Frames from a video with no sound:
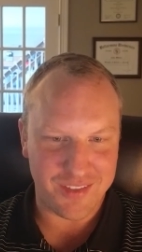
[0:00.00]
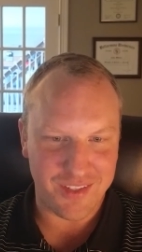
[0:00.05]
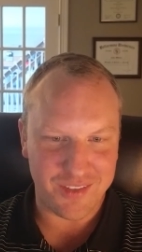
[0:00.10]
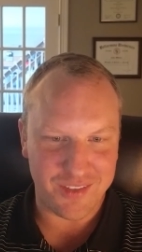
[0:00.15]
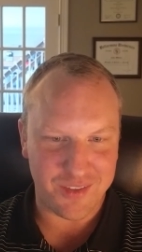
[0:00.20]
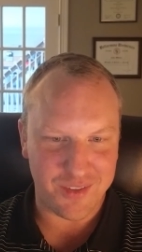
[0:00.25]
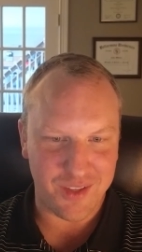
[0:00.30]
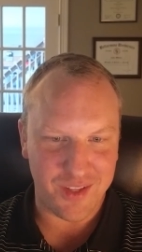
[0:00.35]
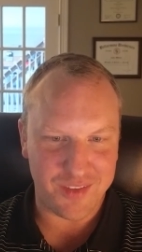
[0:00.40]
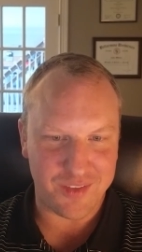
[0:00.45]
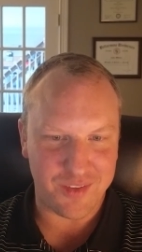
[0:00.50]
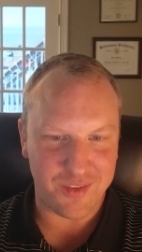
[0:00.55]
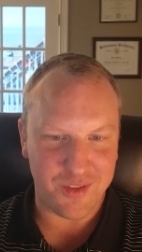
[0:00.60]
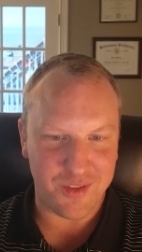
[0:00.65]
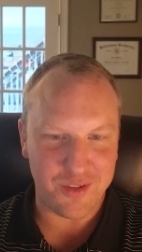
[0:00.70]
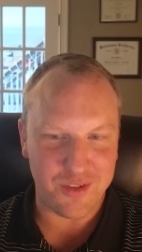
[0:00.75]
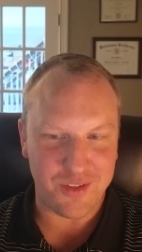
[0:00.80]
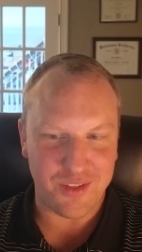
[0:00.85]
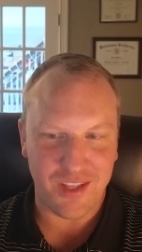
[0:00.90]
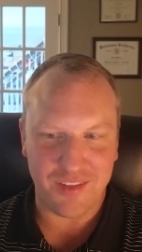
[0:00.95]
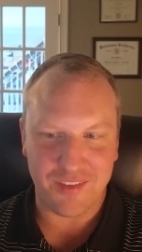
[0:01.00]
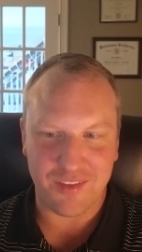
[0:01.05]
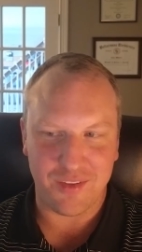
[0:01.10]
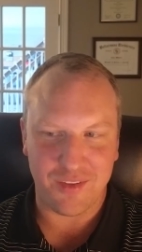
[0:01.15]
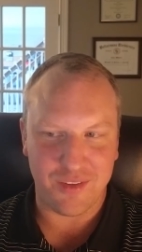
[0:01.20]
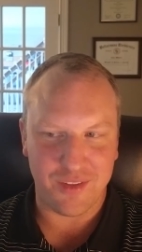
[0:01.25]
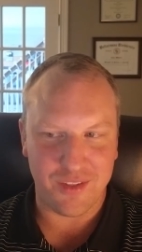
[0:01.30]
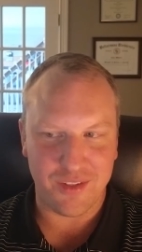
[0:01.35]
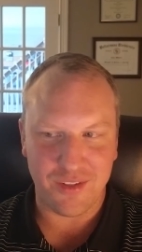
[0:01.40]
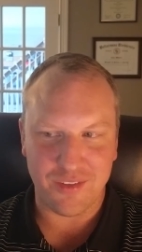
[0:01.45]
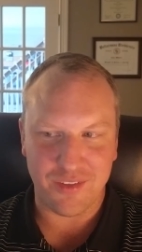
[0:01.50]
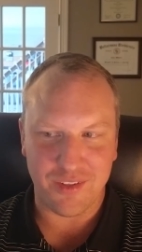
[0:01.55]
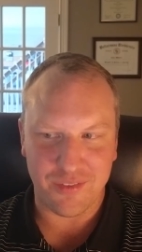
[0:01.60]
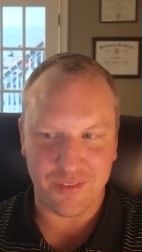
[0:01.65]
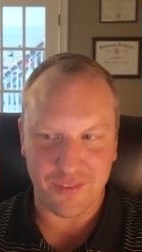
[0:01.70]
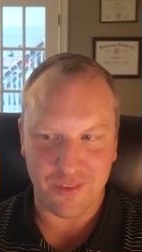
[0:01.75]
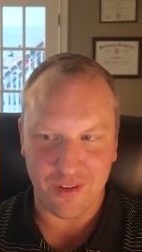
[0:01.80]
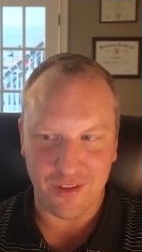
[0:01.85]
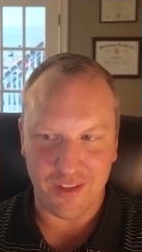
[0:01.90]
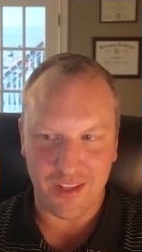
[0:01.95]
it's a, it's a little it's a little
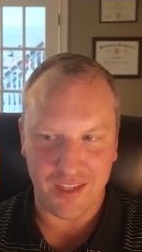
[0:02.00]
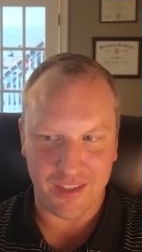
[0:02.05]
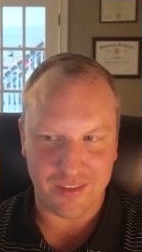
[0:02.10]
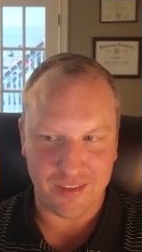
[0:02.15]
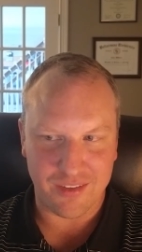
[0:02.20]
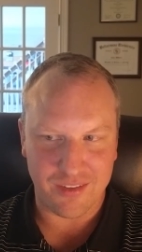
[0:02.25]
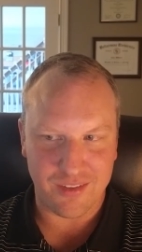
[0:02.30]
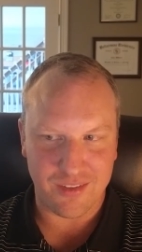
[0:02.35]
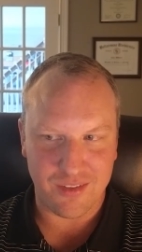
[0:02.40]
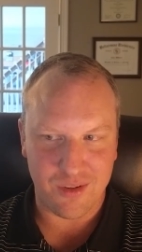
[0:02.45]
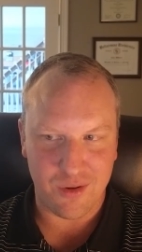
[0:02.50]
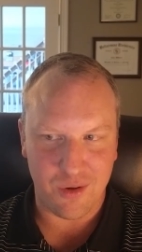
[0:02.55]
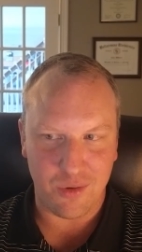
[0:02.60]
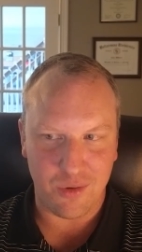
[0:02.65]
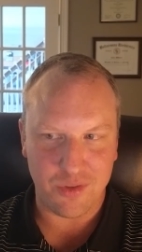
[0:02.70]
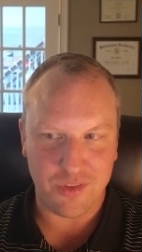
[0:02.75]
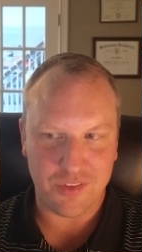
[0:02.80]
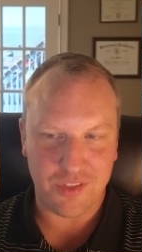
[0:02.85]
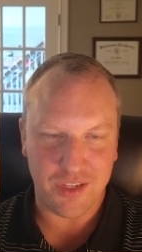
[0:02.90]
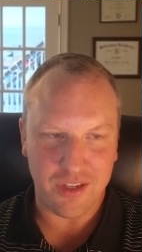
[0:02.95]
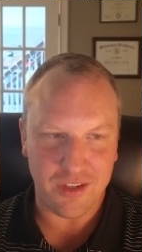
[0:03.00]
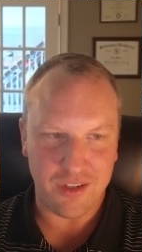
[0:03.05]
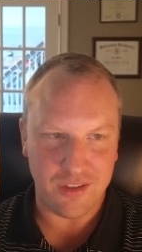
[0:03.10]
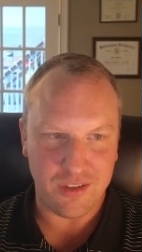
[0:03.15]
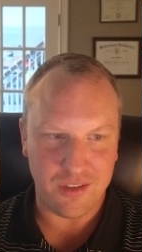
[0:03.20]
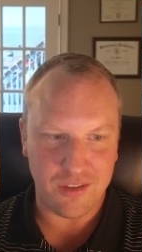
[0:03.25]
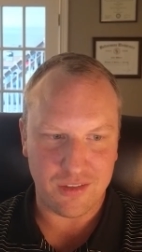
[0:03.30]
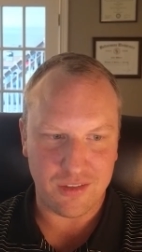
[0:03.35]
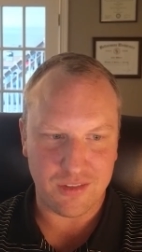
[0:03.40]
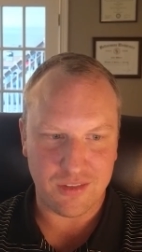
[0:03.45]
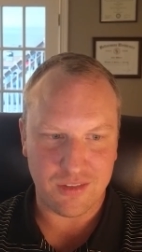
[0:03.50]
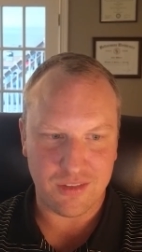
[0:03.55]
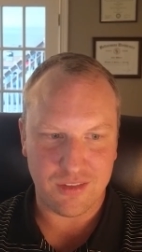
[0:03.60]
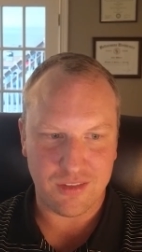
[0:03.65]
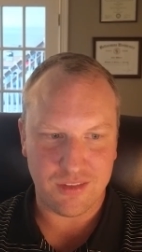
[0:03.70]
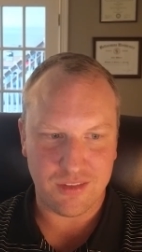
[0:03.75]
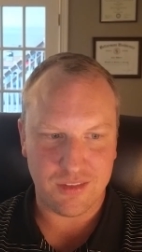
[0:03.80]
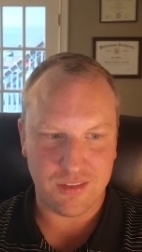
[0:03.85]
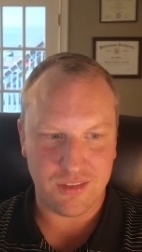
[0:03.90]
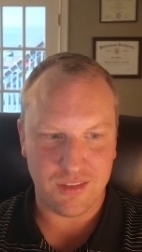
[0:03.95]
different. Like wholesale
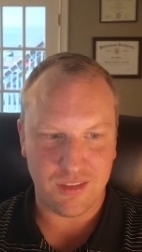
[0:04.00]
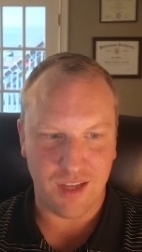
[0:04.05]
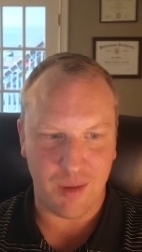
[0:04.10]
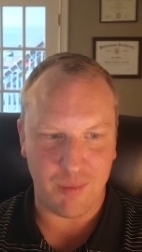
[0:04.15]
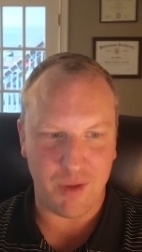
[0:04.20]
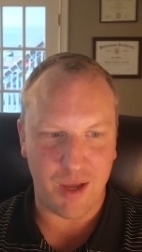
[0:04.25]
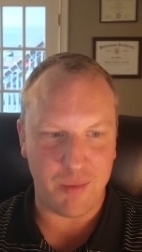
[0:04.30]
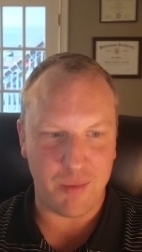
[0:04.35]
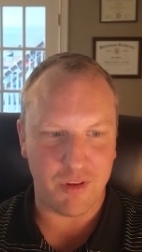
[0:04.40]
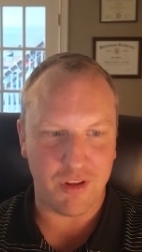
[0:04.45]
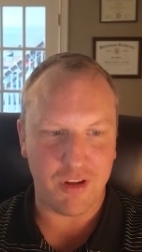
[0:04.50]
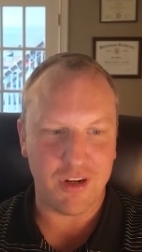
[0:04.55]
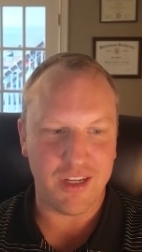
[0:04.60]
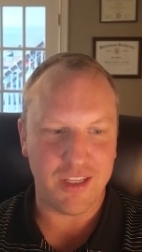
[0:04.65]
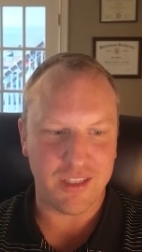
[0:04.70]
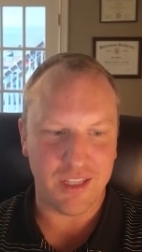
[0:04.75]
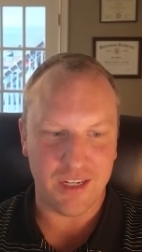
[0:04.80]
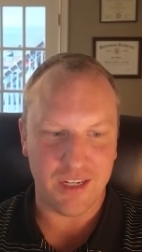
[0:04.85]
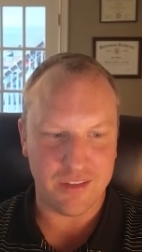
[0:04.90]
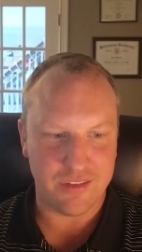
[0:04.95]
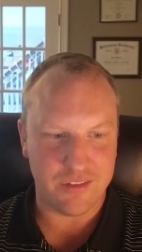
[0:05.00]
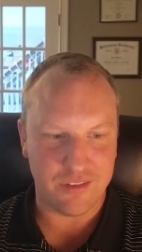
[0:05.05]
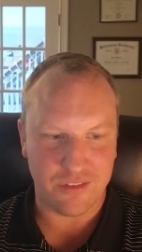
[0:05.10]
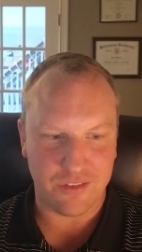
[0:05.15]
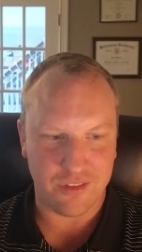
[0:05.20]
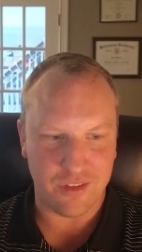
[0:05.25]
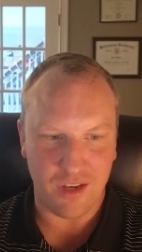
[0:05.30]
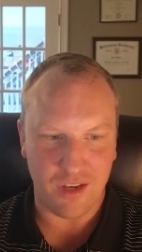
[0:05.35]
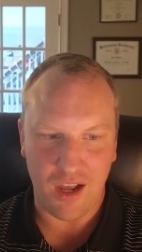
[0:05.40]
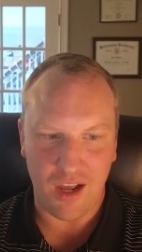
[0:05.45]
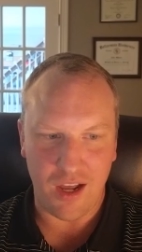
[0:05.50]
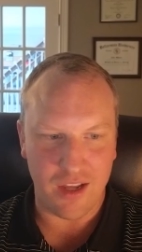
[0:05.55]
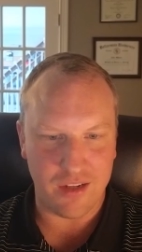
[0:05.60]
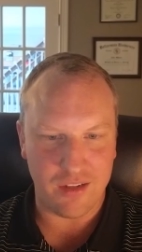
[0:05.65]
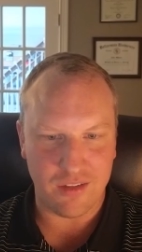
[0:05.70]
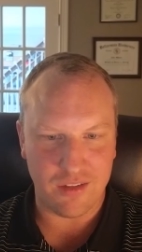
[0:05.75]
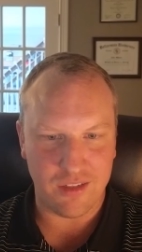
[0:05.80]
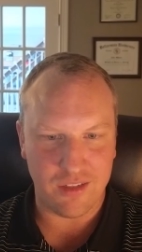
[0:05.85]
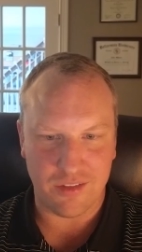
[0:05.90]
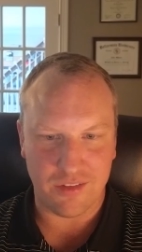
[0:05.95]
I'm I'm learning that it's just not
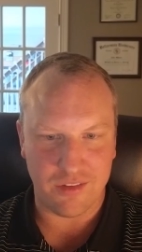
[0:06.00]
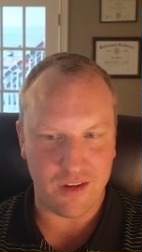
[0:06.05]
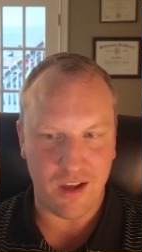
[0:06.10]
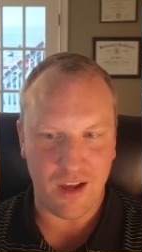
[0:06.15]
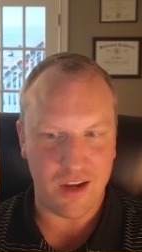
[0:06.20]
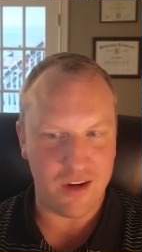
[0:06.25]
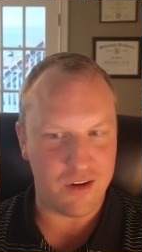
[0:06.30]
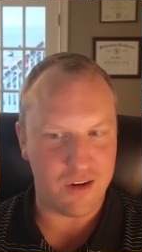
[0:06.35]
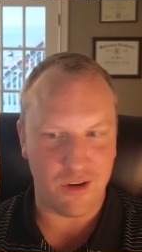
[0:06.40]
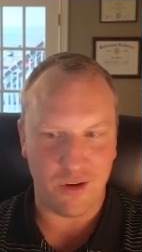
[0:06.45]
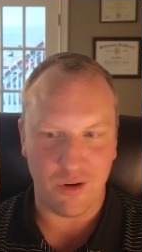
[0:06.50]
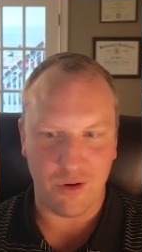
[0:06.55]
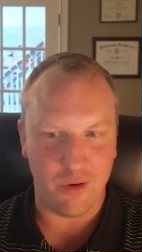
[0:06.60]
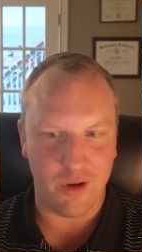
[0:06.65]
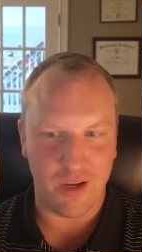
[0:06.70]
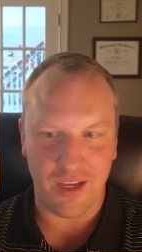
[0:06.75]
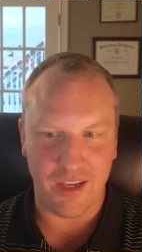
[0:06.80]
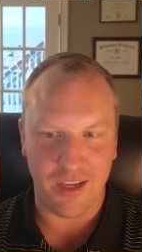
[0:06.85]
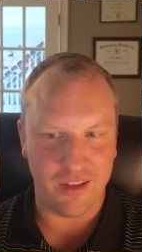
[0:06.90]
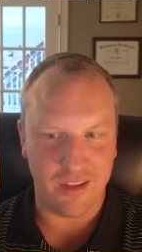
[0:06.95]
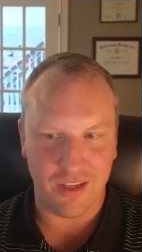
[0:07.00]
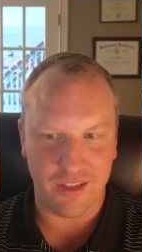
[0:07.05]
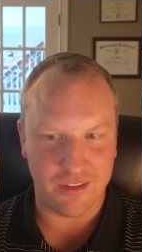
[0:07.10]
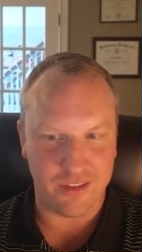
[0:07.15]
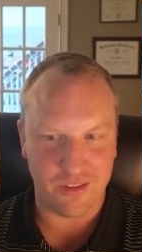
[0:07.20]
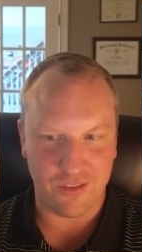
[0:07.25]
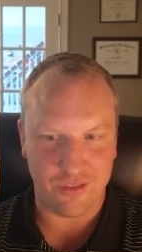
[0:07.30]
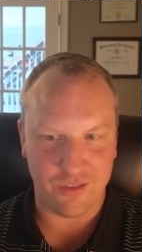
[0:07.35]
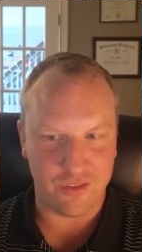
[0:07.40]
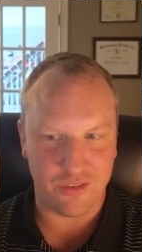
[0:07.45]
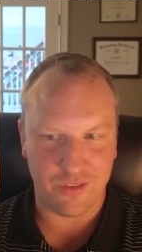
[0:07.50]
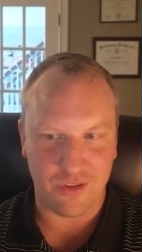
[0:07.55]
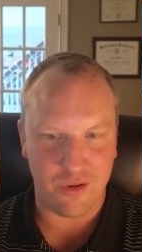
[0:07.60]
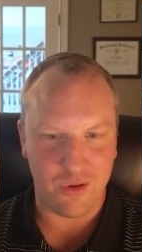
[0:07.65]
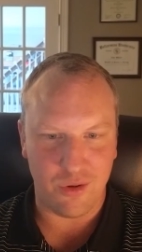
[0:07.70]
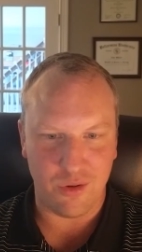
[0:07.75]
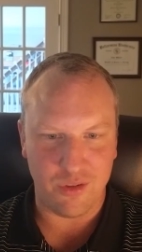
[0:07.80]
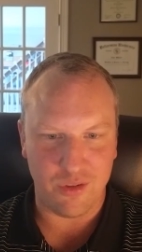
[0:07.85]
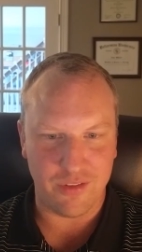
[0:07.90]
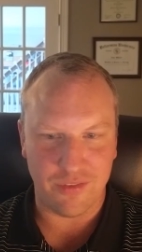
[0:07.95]
it's not OA. Like there's just a
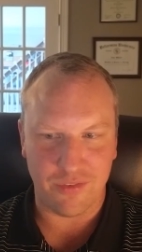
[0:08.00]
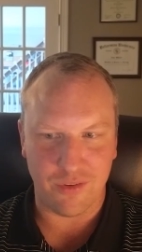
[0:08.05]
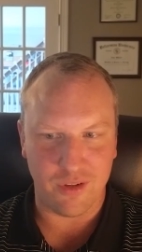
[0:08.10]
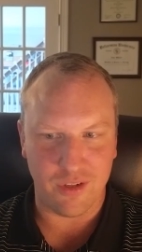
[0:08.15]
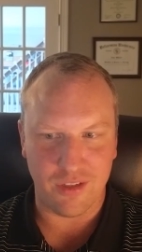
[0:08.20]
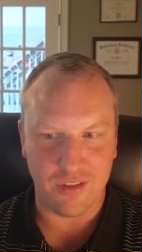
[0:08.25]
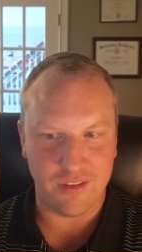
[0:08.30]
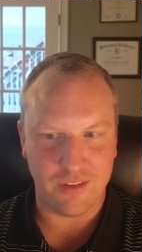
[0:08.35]
whole different